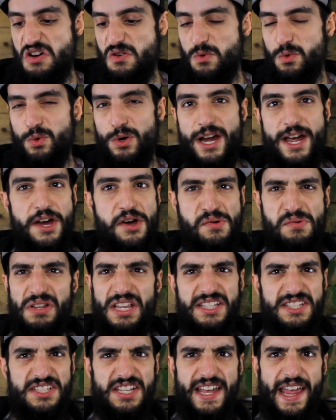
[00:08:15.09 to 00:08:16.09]
around,
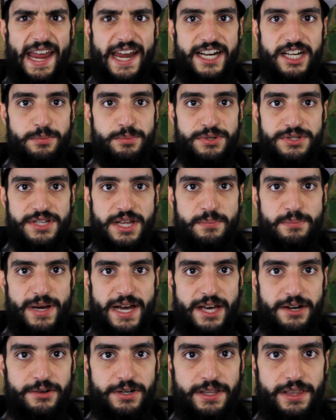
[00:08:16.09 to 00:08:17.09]
let's say 80%
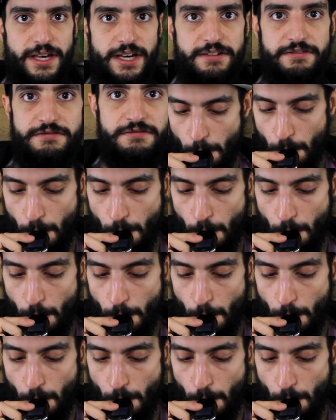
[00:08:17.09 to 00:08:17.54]
battery life.